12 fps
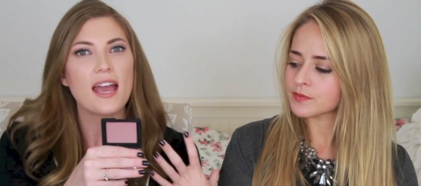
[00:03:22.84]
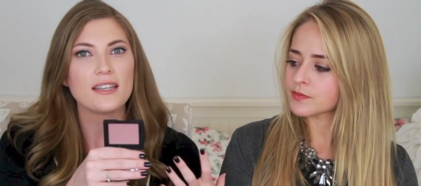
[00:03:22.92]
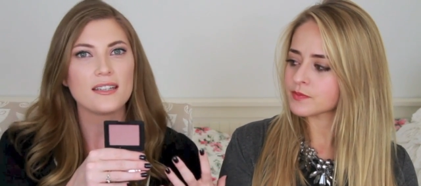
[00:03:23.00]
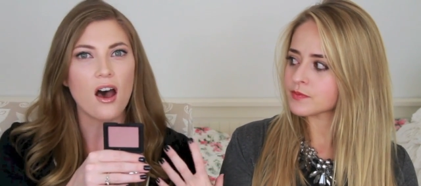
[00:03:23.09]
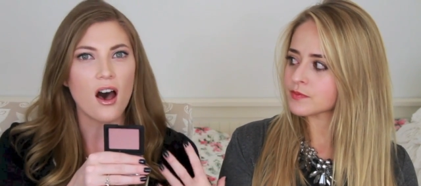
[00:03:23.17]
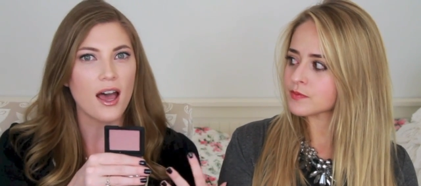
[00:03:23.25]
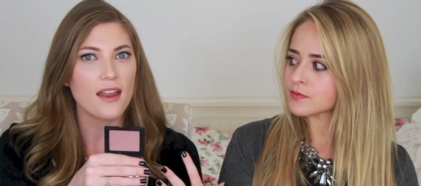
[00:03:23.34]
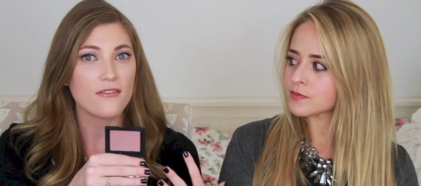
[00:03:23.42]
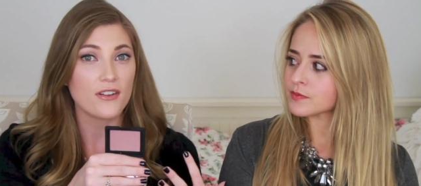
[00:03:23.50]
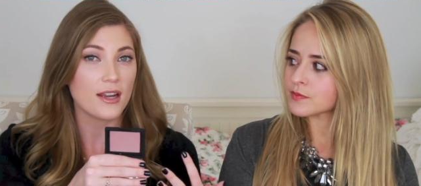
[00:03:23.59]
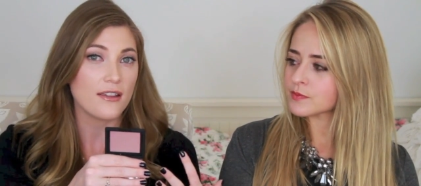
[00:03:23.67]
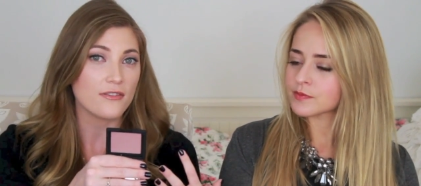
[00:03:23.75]
Speaker 1: and not
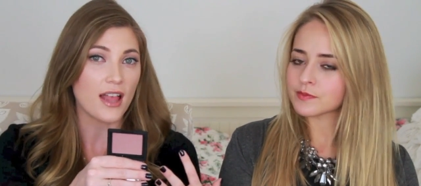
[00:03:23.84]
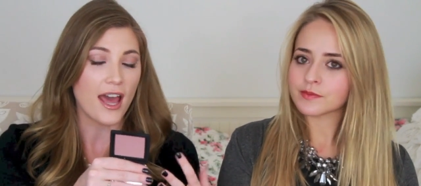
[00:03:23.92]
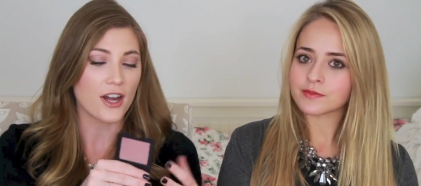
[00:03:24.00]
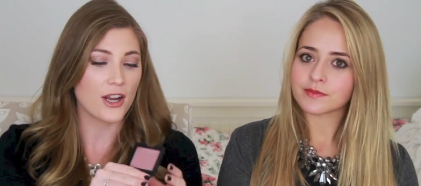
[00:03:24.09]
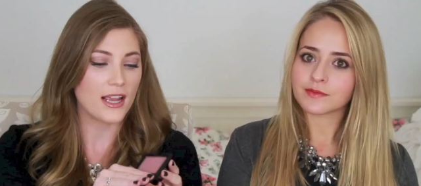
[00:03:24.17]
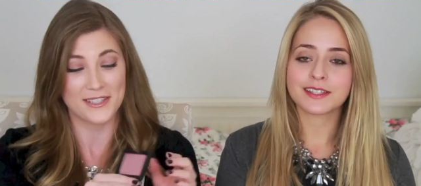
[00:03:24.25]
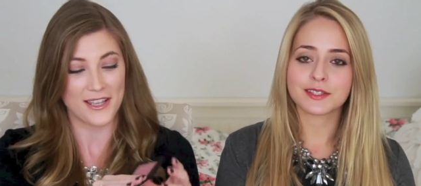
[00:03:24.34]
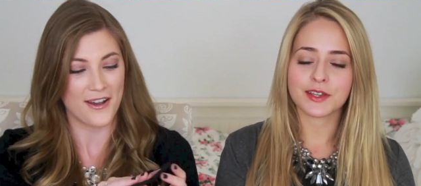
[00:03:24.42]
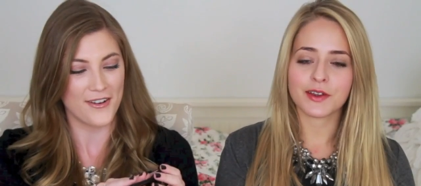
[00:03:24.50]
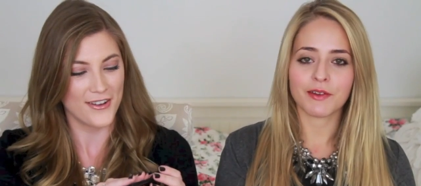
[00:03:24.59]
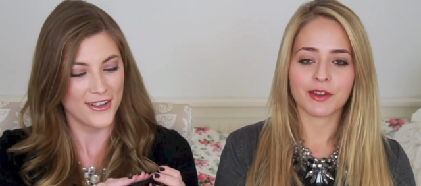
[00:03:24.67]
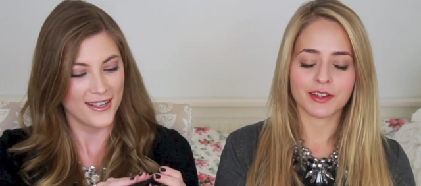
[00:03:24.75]
very flattering. It's so,
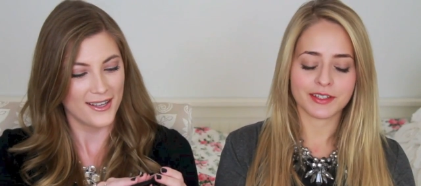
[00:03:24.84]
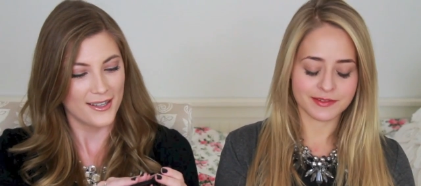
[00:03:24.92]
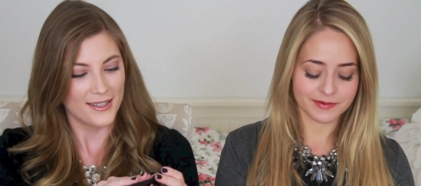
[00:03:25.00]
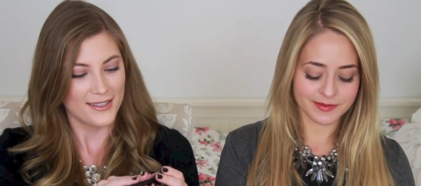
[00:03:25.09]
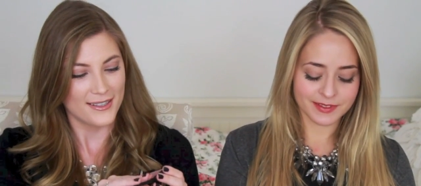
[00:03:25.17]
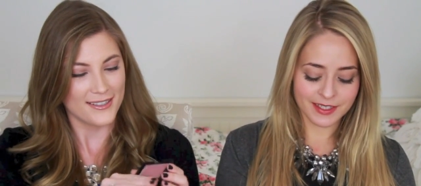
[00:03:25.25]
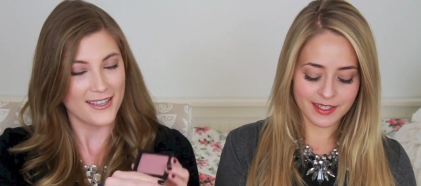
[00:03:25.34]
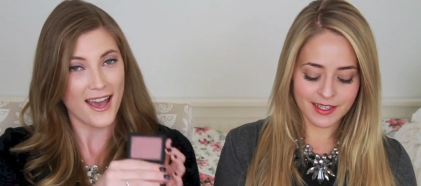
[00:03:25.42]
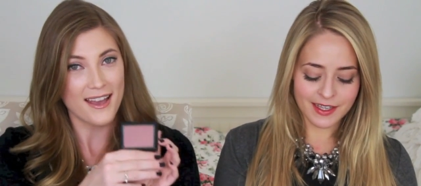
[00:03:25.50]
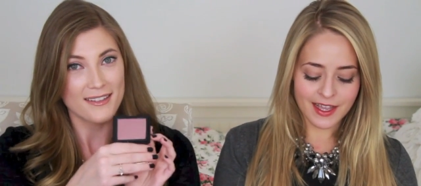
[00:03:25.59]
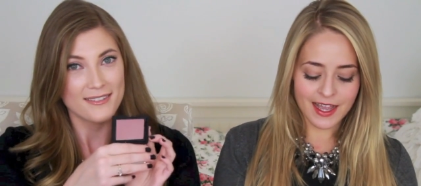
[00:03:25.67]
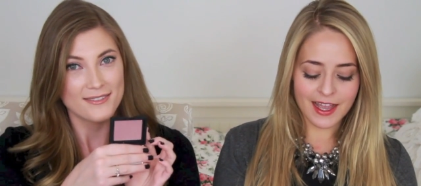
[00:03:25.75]
so good. Yeah.
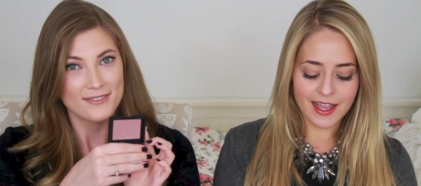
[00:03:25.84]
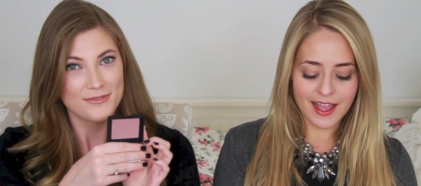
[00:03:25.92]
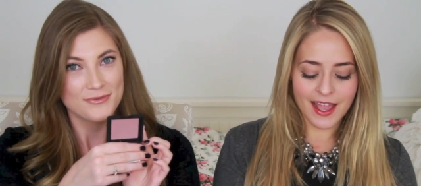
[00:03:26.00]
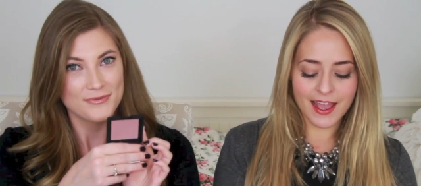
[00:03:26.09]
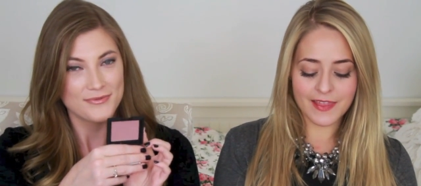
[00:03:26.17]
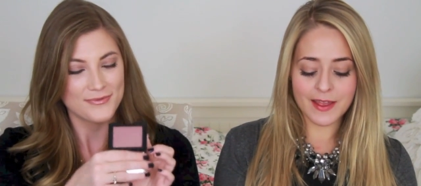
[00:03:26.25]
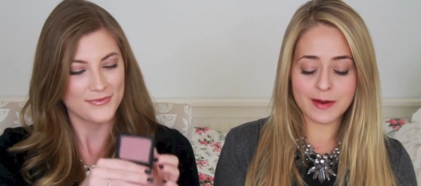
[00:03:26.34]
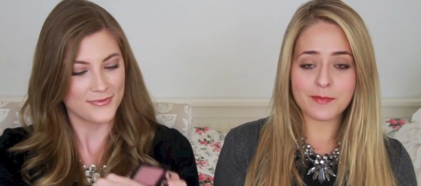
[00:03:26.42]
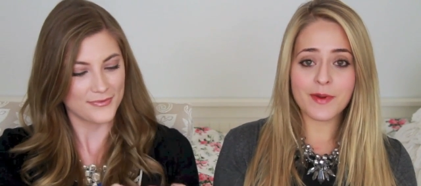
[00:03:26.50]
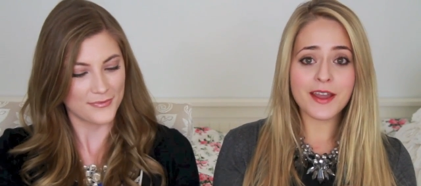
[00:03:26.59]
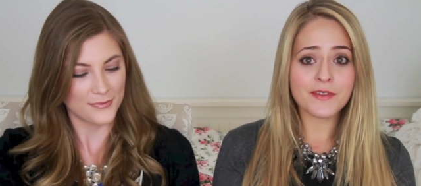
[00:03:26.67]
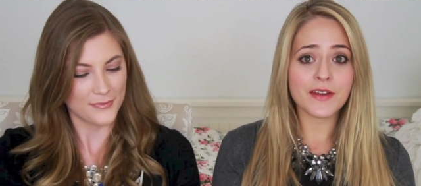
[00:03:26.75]
Speaker 2: And then
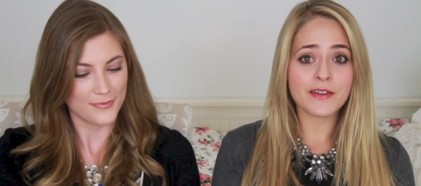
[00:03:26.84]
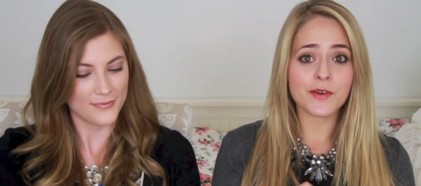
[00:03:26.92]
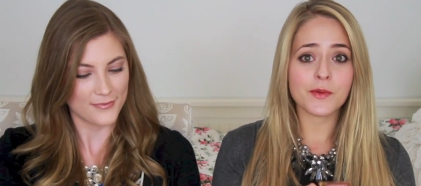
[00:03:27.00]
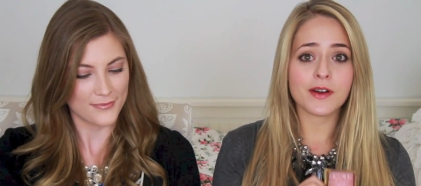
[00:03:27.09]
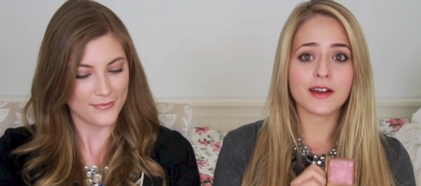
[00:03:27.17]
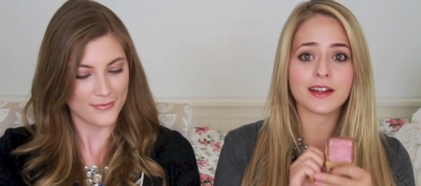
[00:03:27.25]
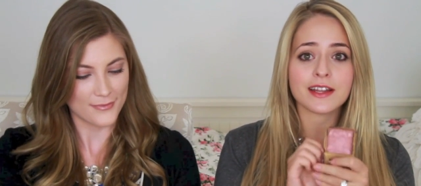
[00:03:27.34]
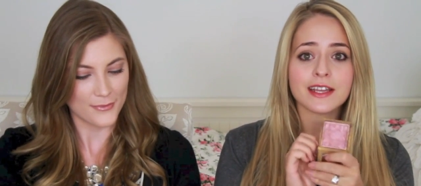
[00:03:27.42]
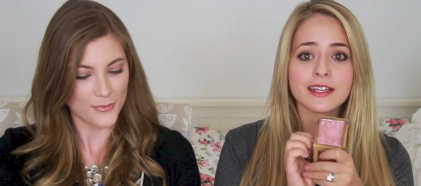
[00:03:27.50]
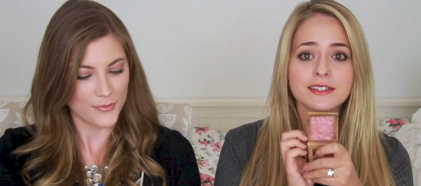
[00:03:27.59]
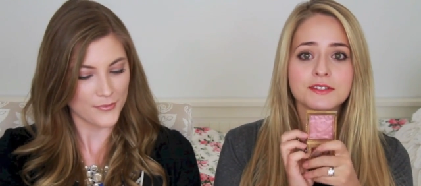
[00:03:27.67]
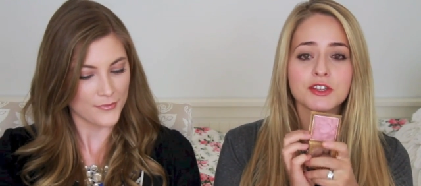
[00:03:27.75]
my favorite one
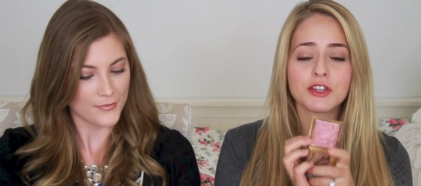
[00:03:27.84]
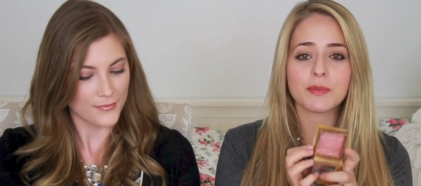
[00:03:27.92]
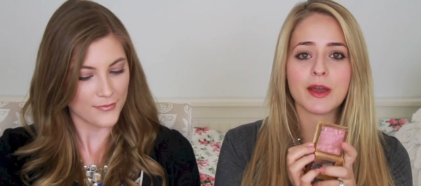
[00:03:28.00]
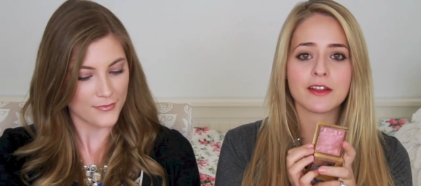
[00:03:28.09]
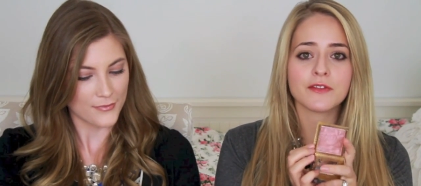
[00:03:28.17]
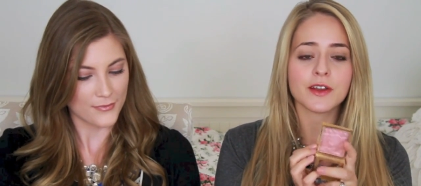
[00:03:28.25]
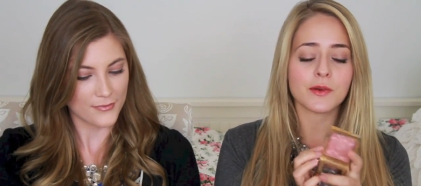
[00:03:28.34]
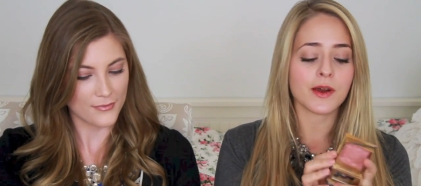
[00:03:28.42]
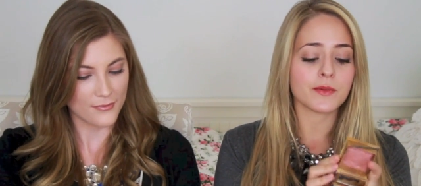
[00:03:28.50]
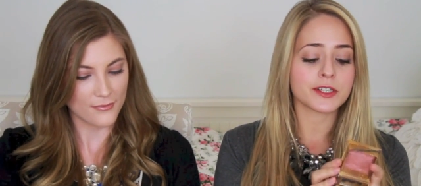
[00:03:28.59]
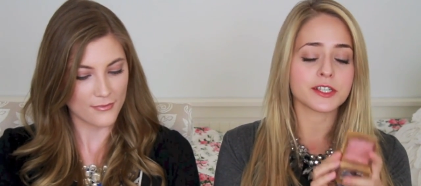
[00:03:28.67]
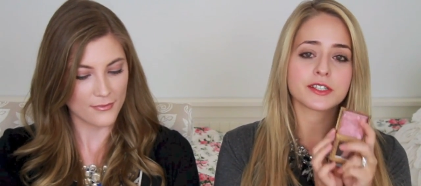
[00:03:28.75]
is the new Benefit
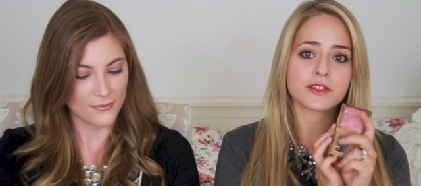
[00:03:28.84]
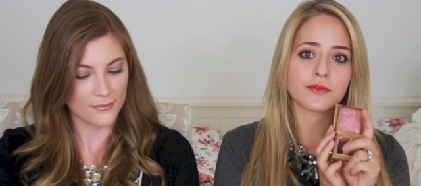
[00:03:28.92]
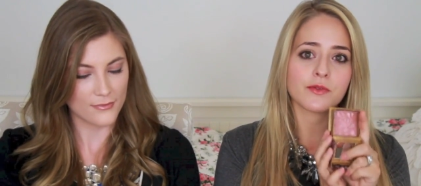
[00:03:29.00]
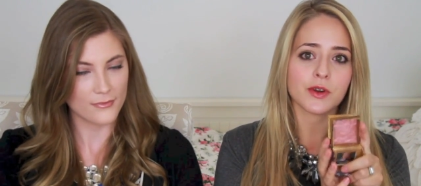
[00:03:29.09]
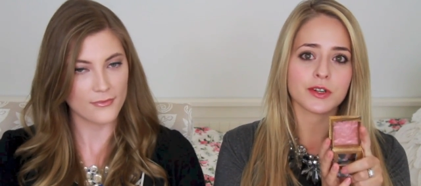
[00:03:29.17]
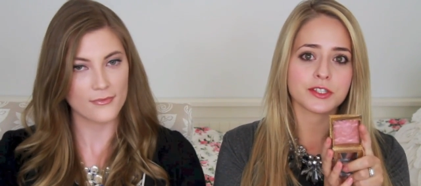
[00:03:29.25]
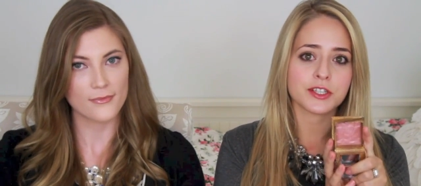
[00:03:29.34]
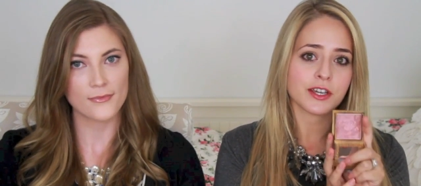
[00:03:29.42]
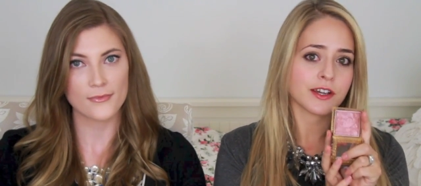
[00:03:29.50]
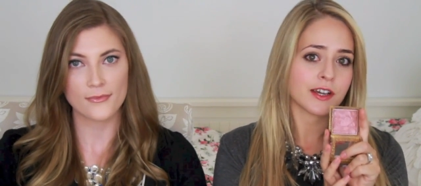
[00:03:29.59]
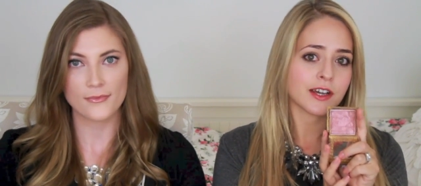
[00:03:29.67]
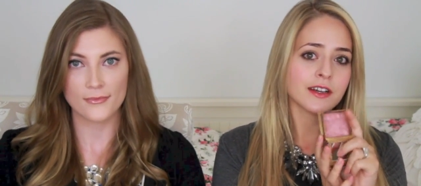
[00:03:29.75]
one, which is the
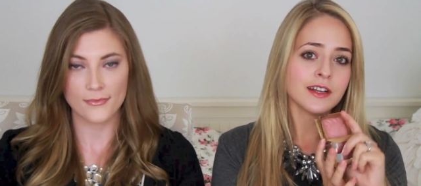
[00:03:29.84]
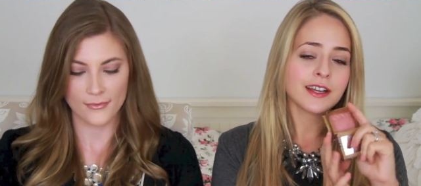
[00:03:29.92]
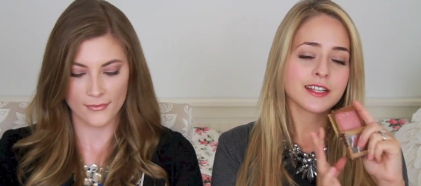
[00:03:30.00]
Rockateur.